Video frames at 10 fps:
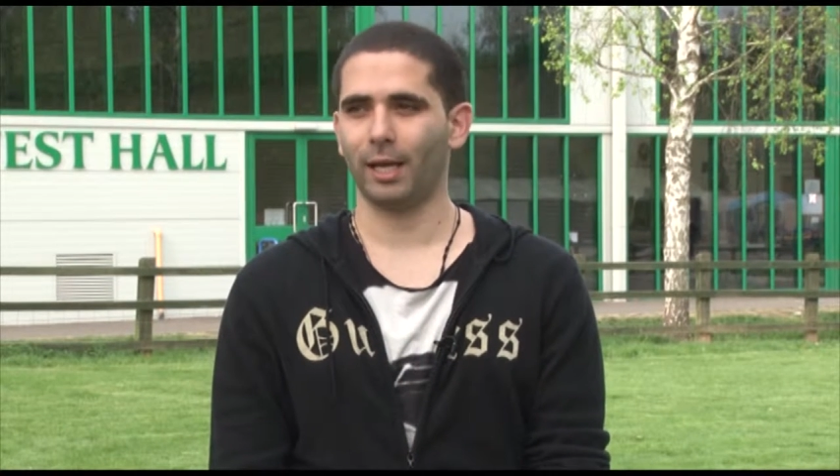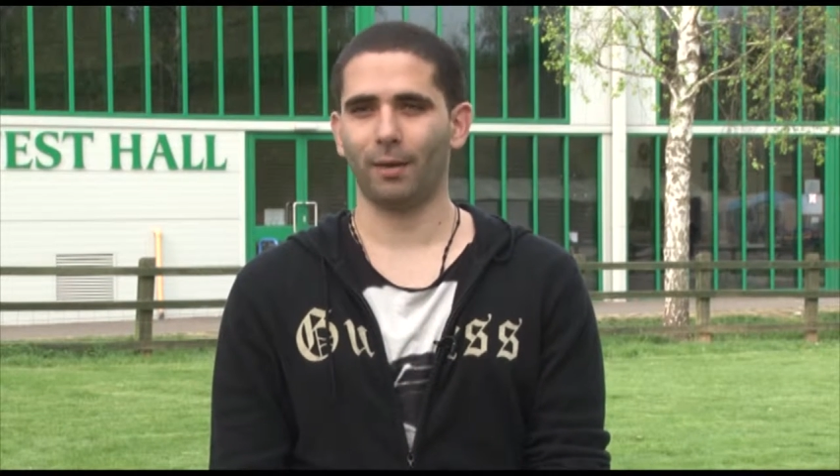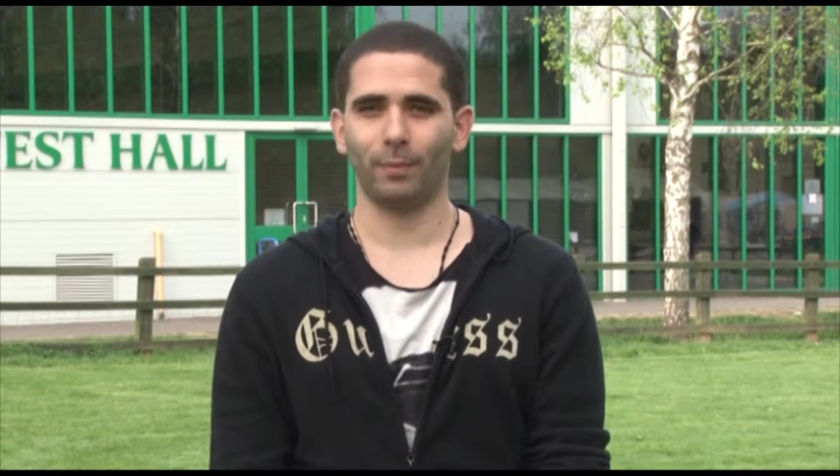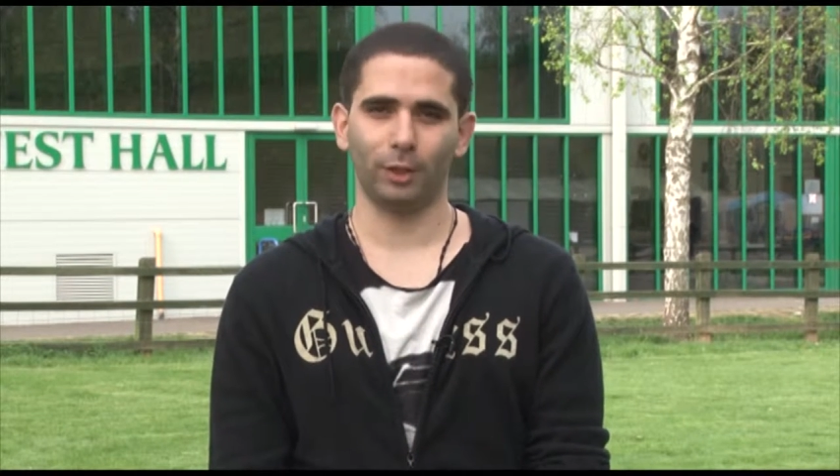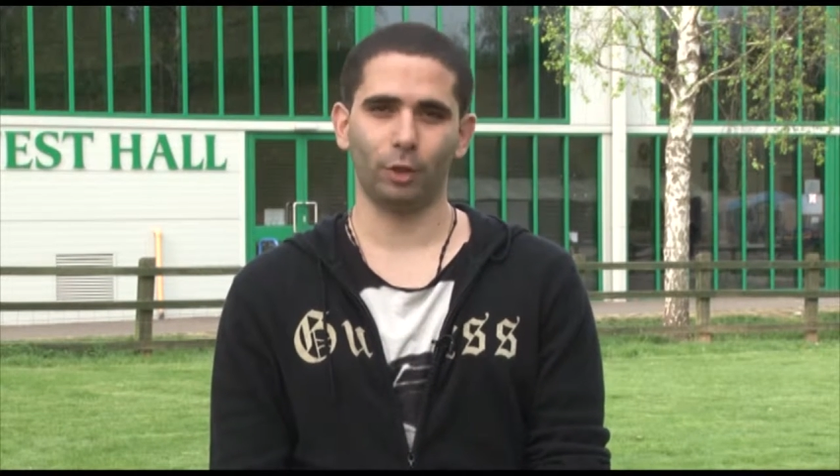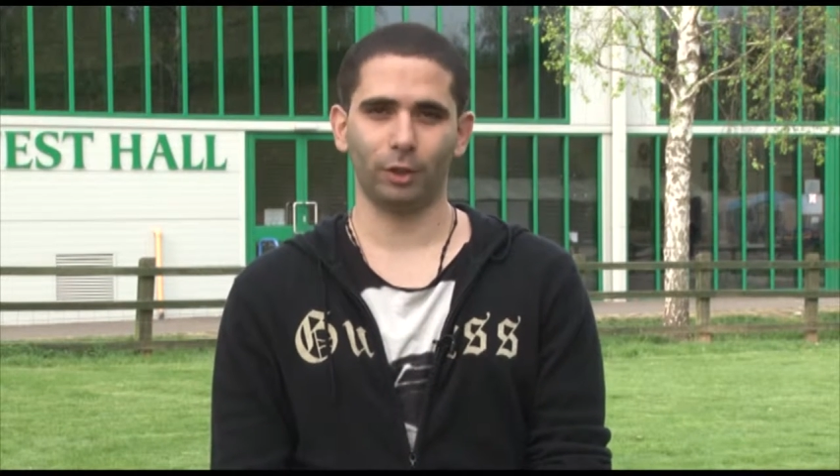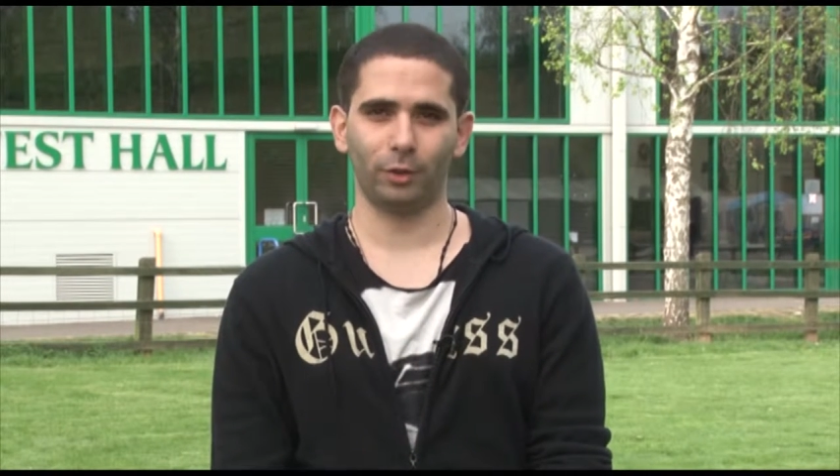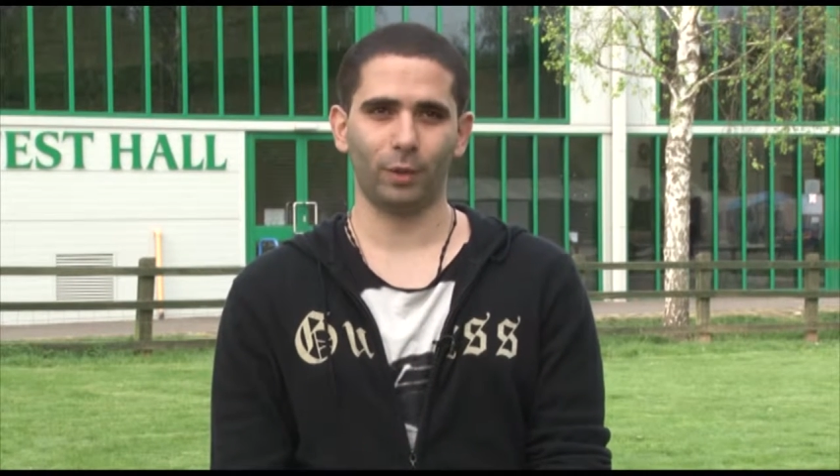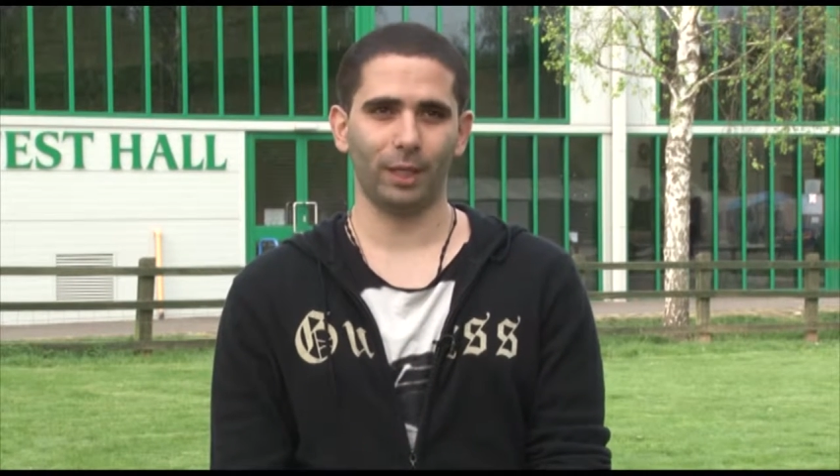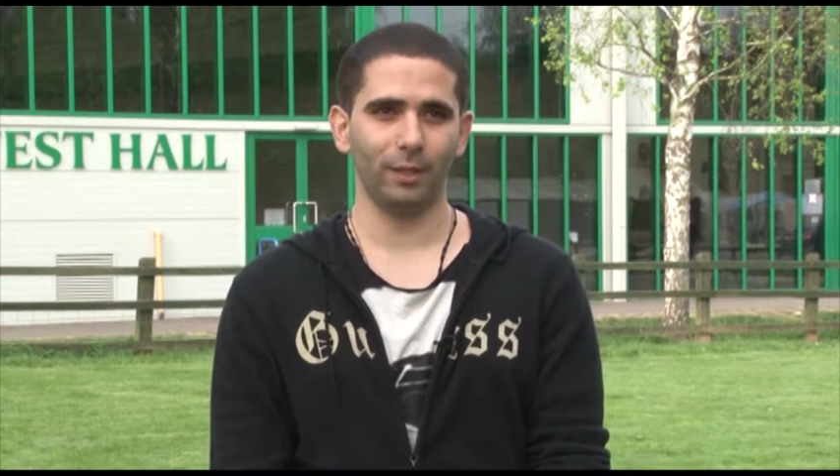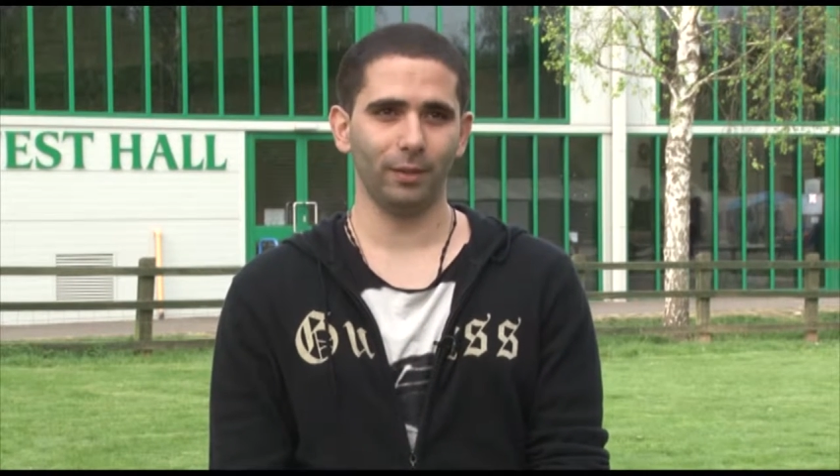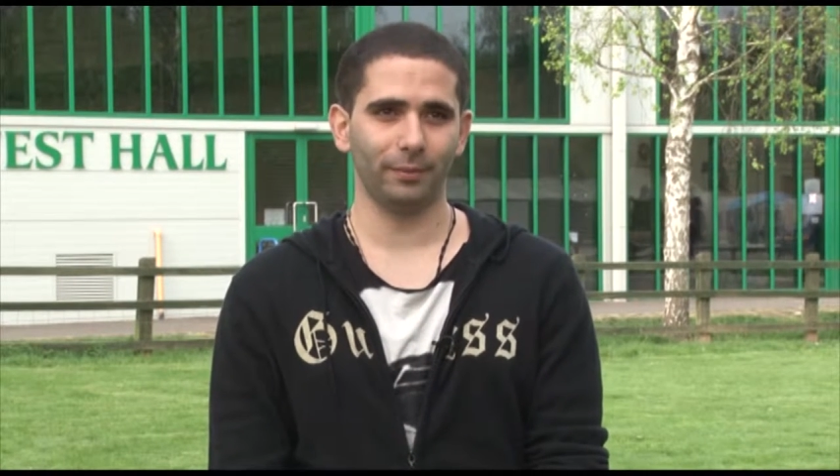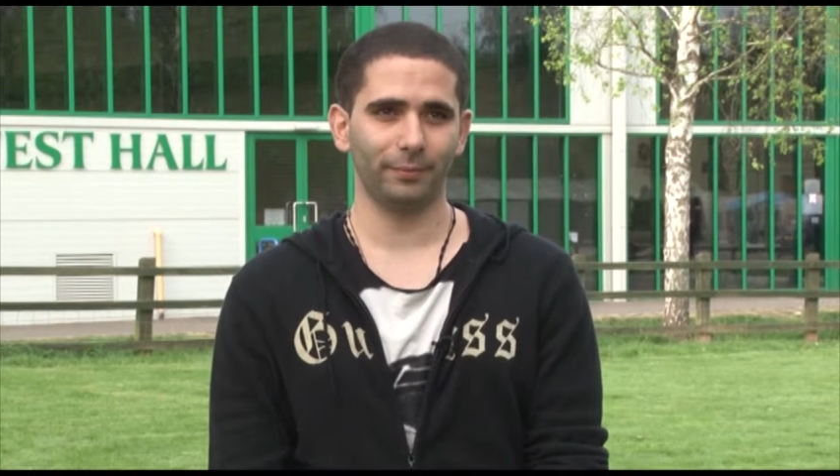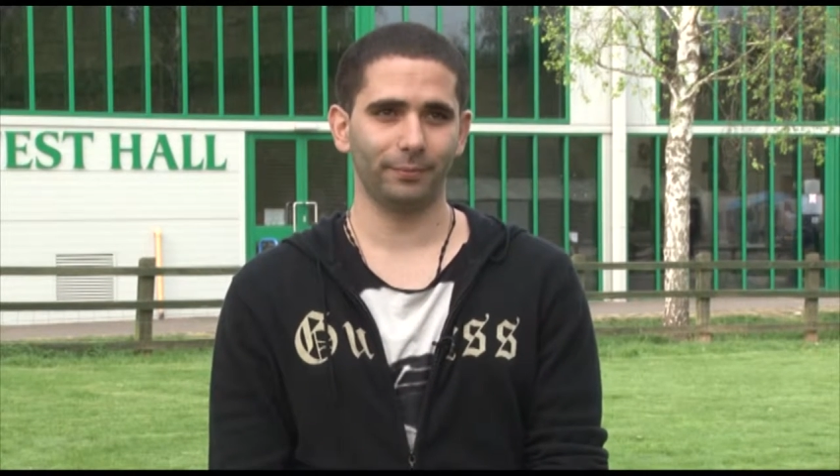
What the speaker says: am a dog trainer.